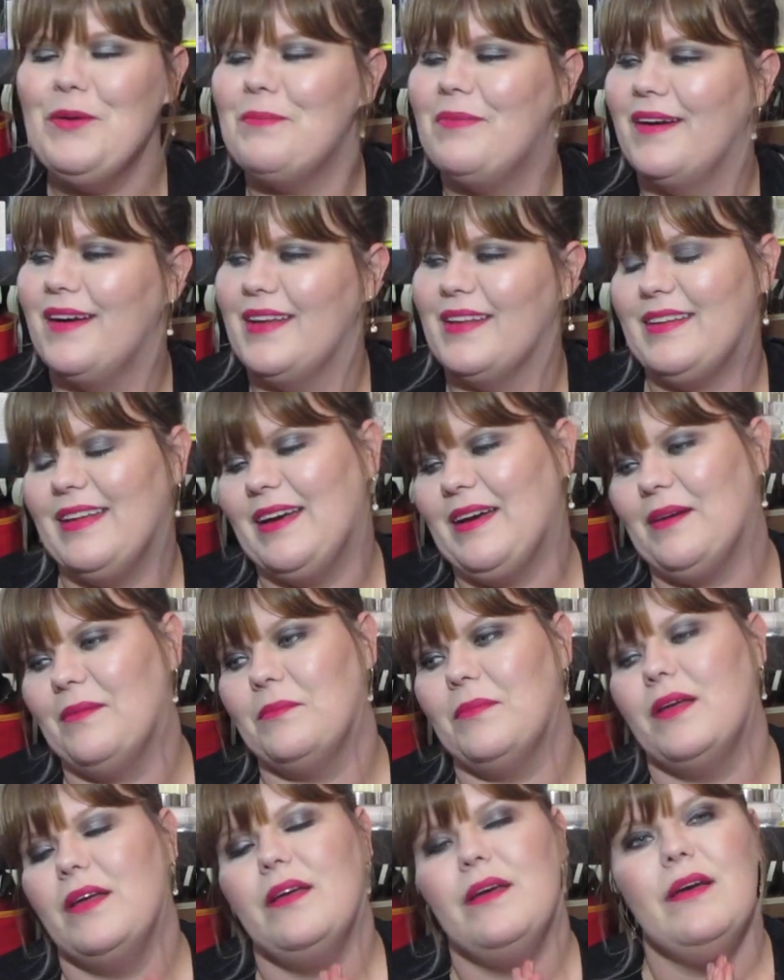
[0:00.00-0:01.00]
but
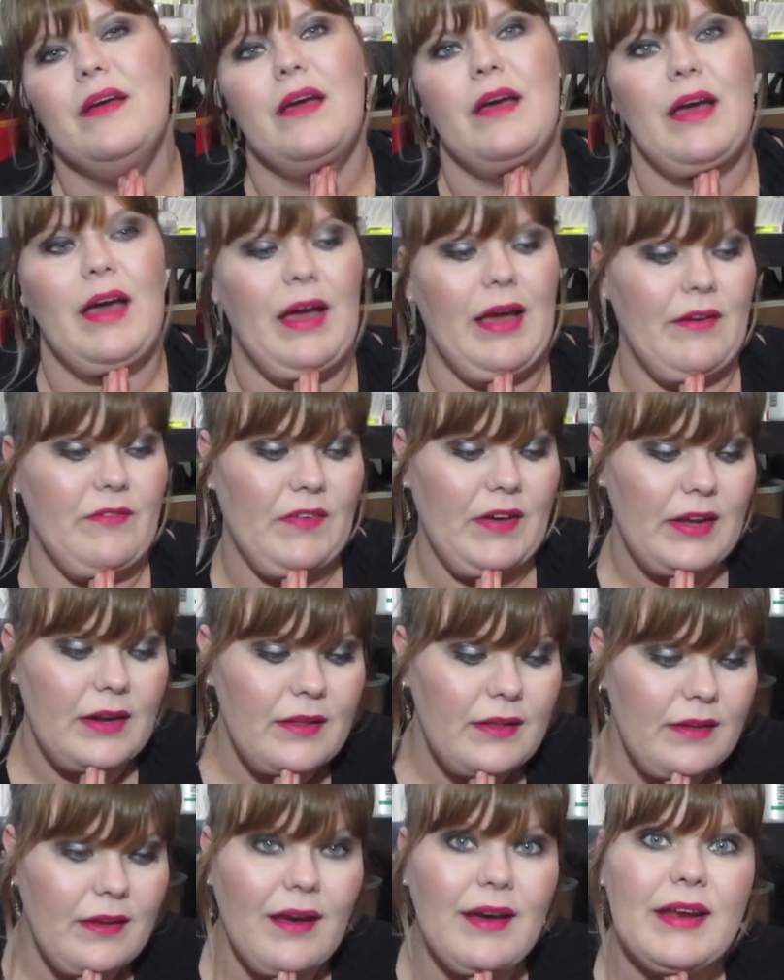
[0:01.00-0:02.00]
um, I
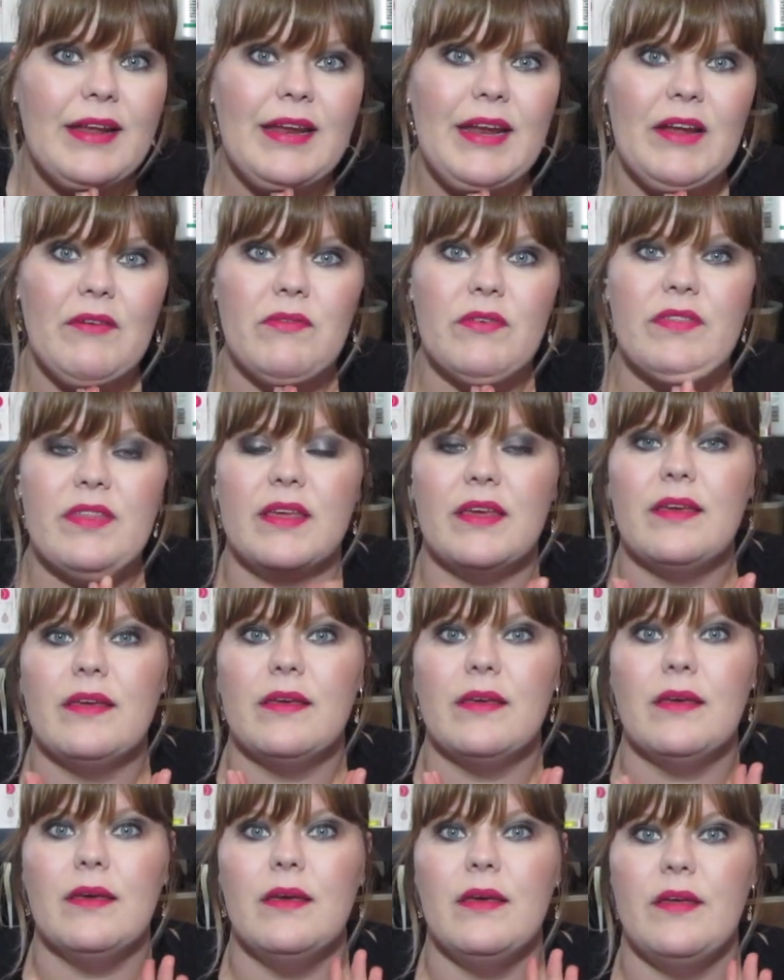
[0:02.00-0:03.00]
finally got in
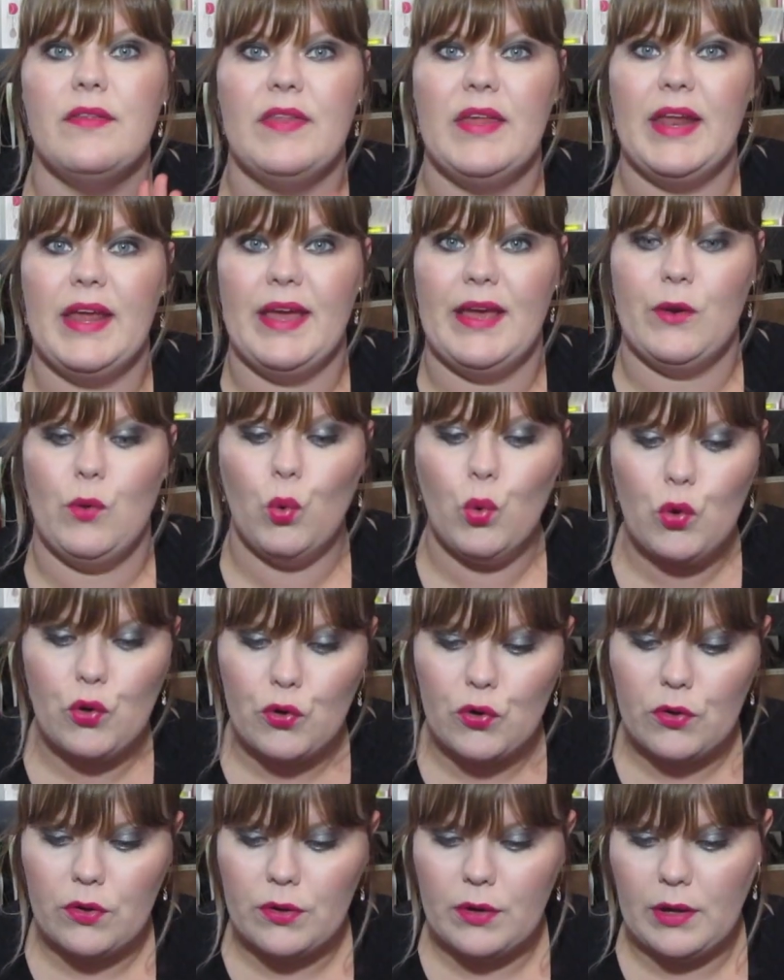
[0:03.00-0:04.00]
everything that I had
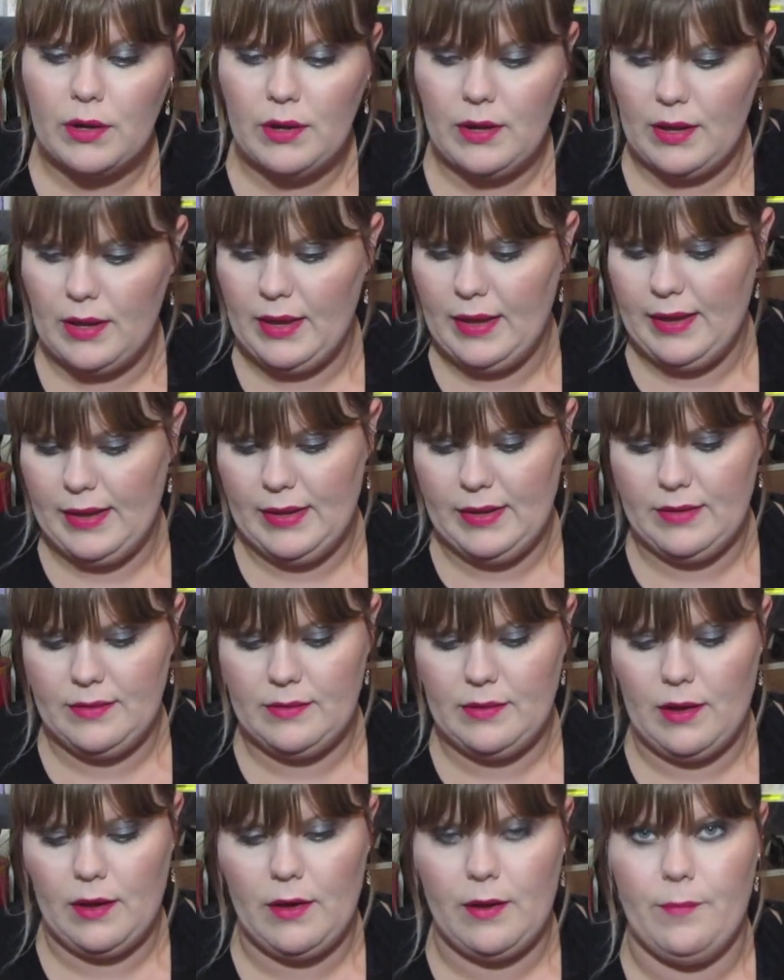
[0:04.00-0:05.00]
ordered
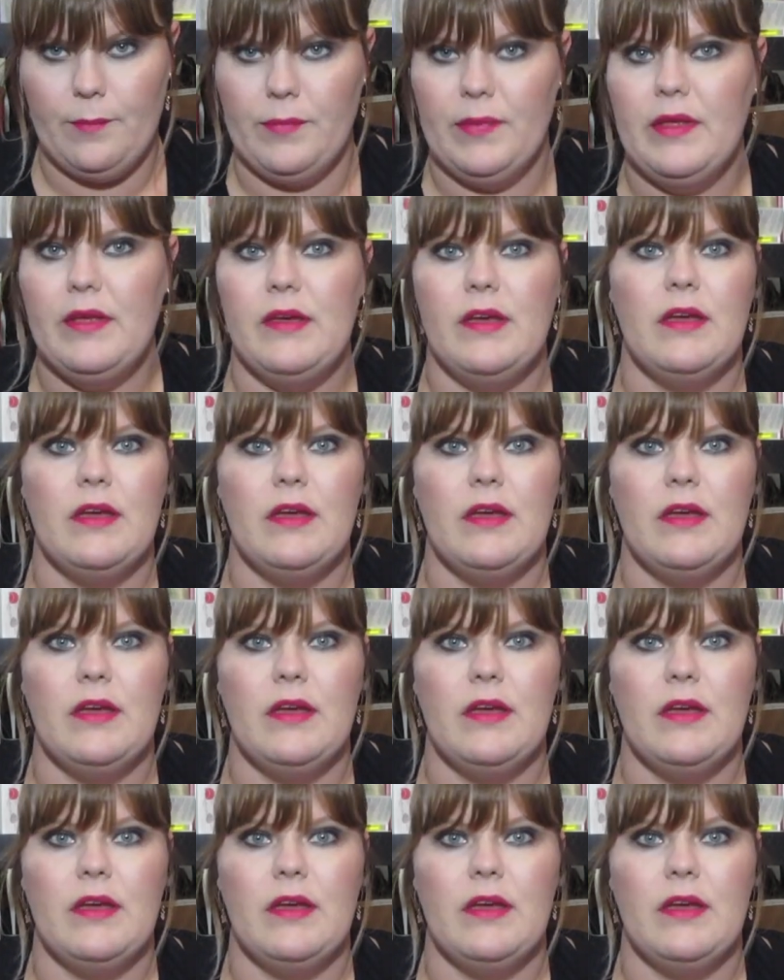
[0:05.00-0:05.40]
and um,